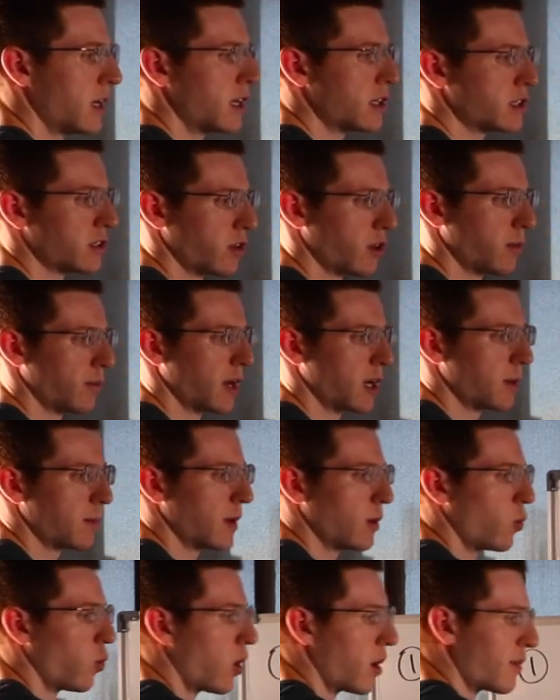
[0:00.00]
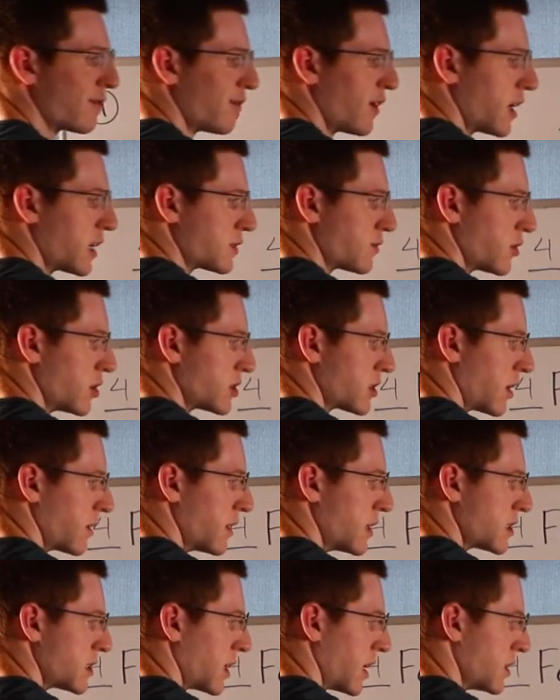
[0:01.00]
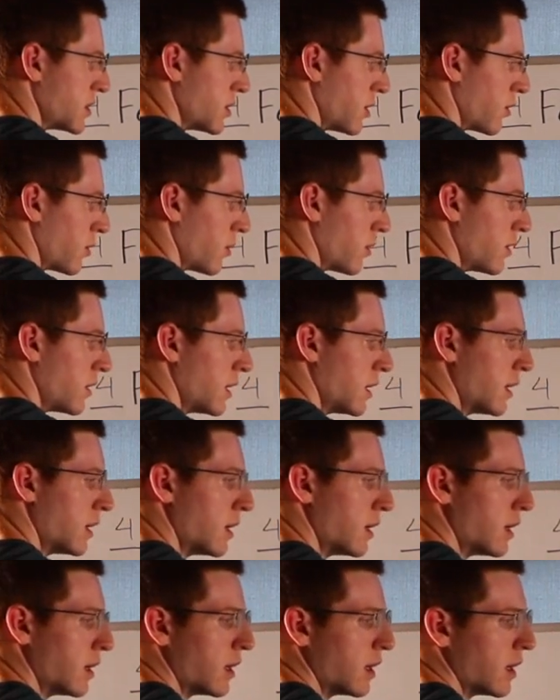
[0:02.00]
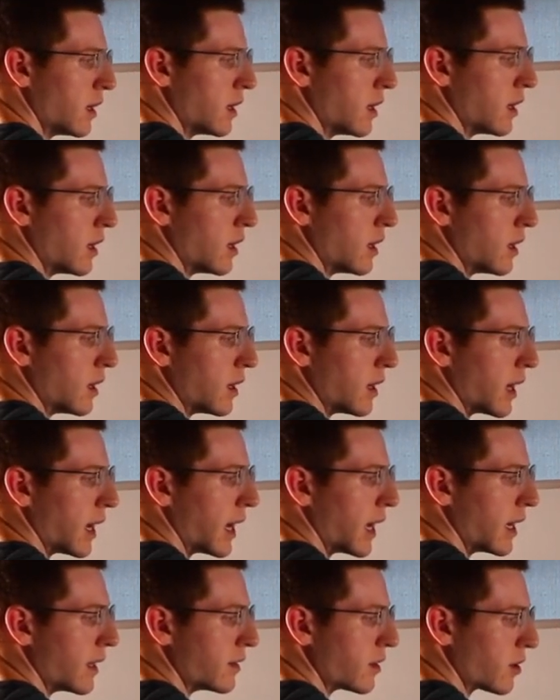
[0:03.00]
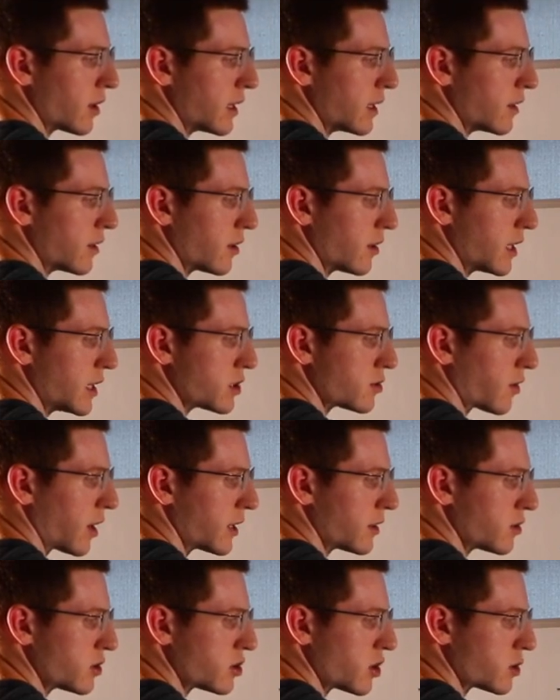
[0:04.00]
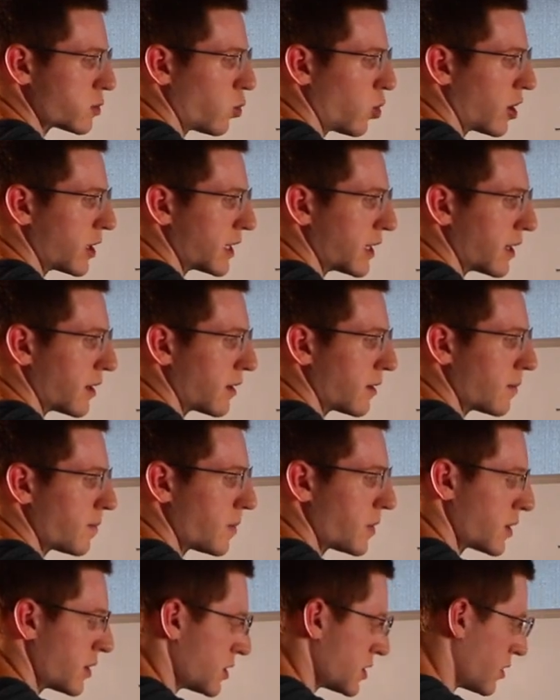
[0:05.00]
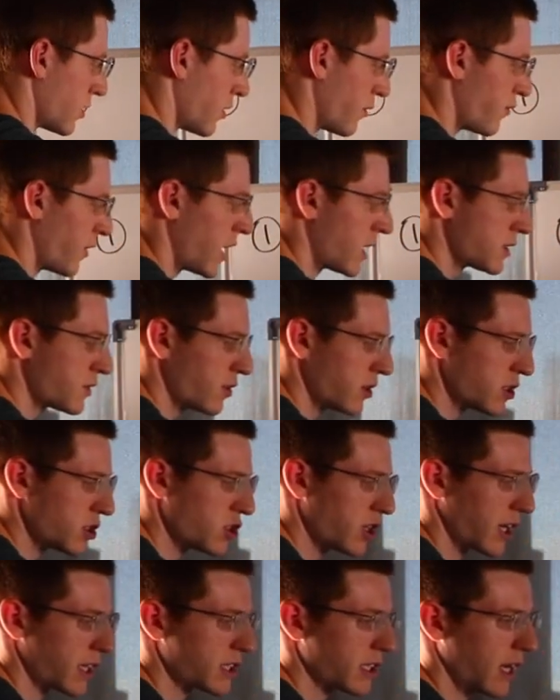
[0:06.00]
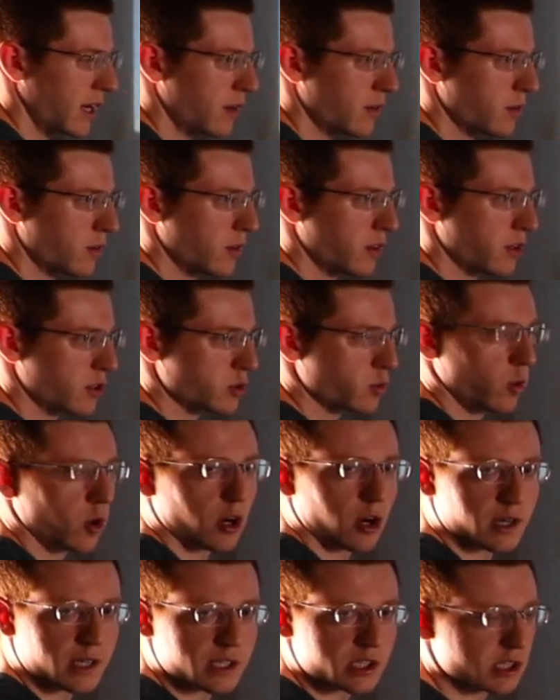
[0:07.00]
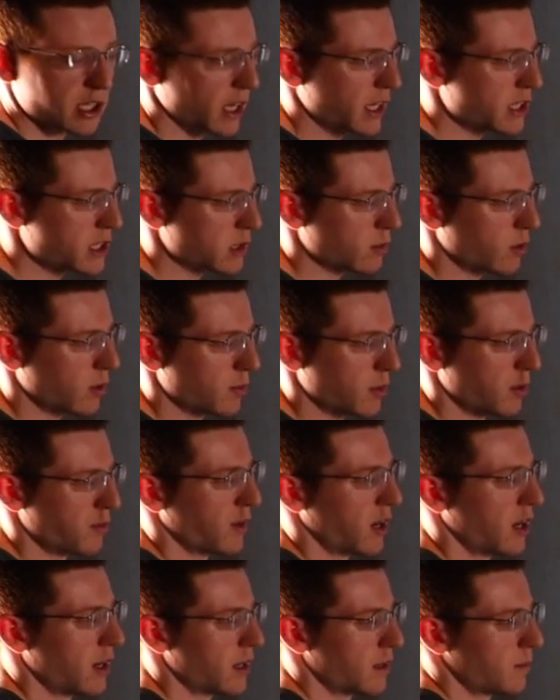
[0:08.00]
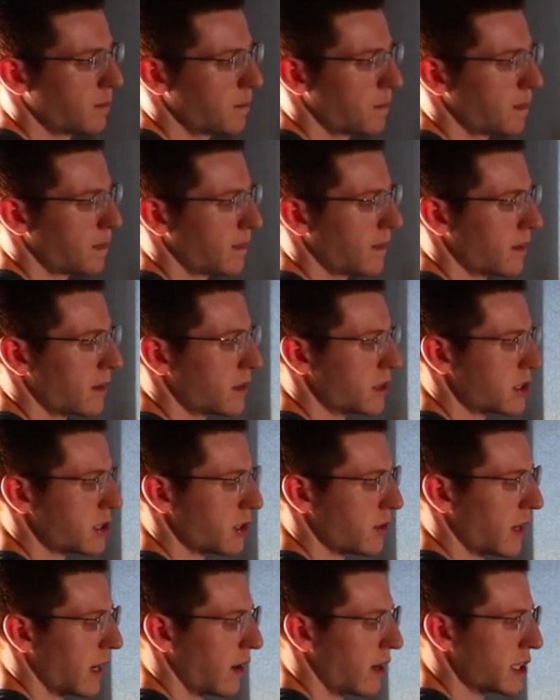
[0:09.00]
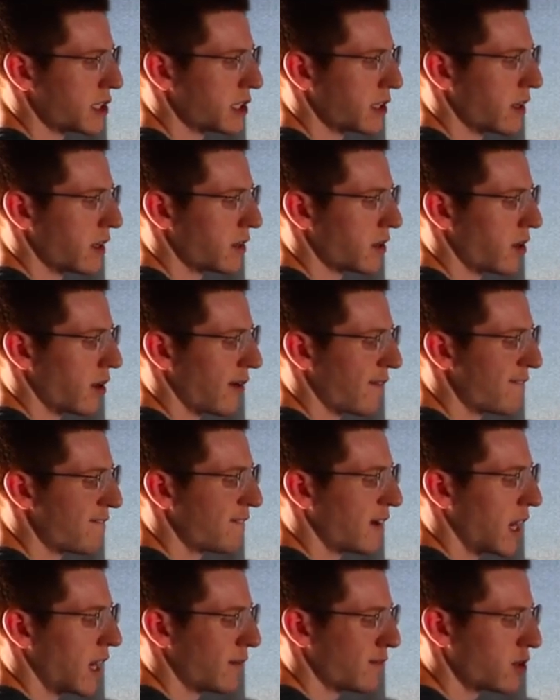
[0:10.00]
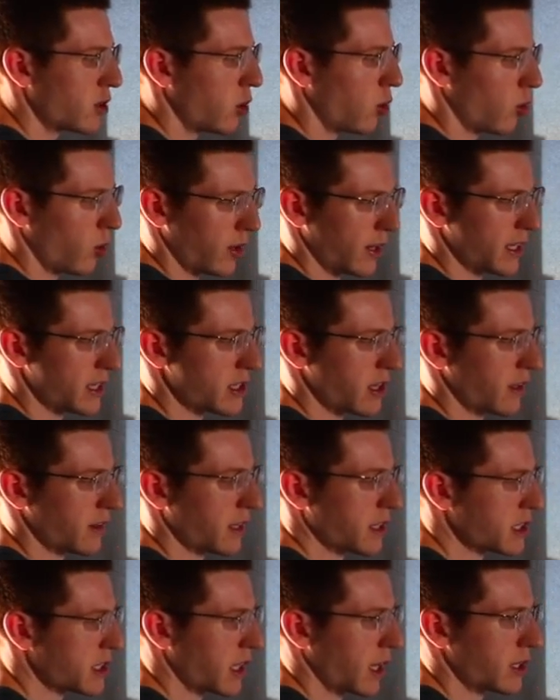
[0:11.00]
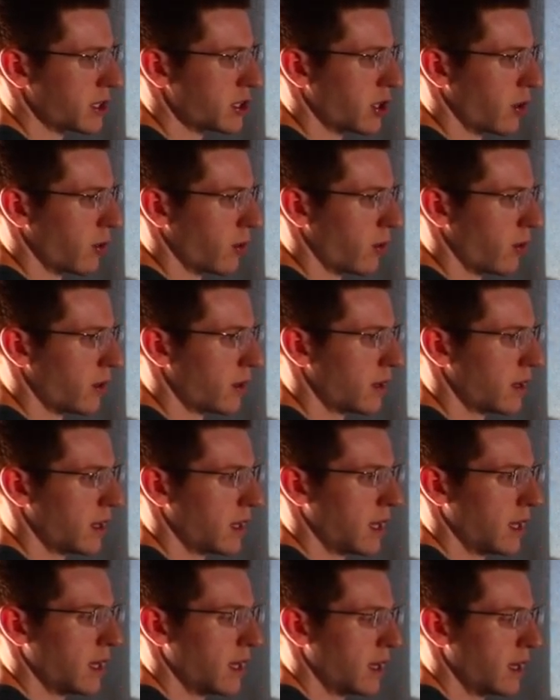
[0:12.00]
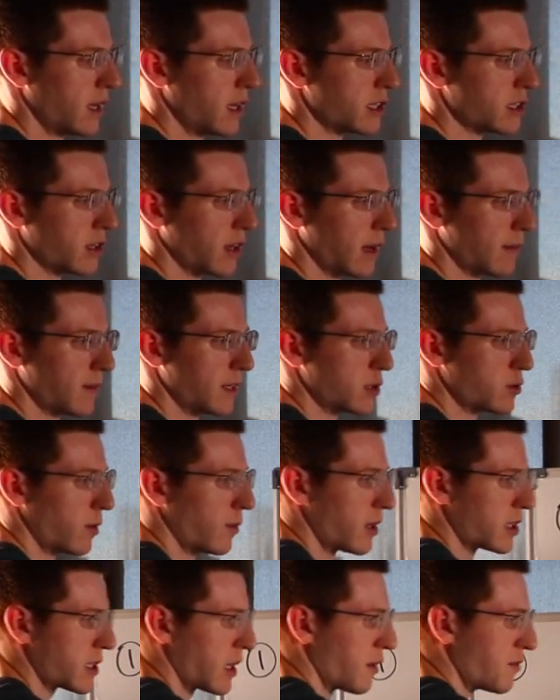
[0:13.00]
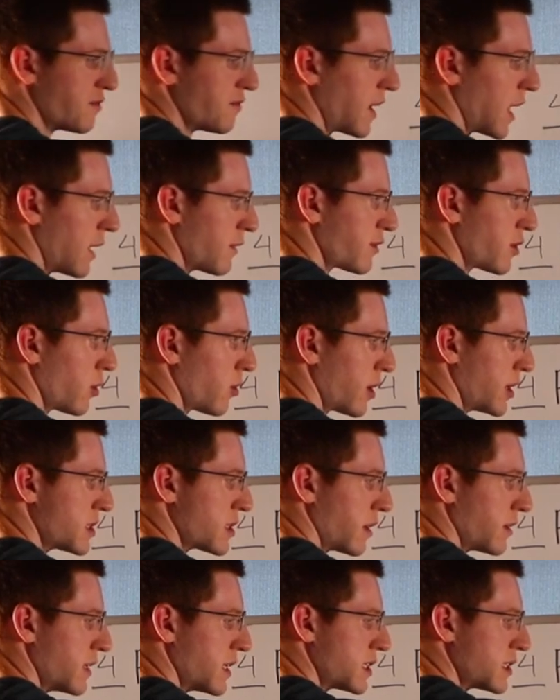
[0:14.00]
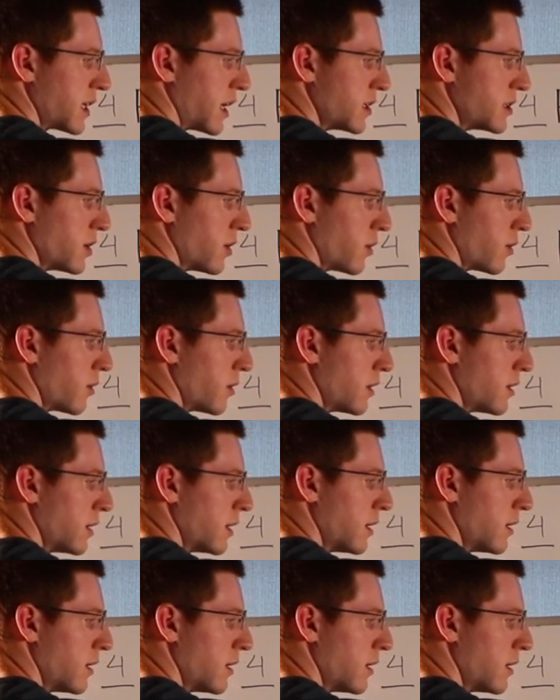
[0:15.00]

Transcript: So there better be 1 phosphorus on this side total. And there is, right? There's just 1 here. So the phosphorus checks out, there's 1 on each side, so we'll move on. So now I see that there are 5 chlorines on this side total. So that means we must have 5 chlorines on this side total.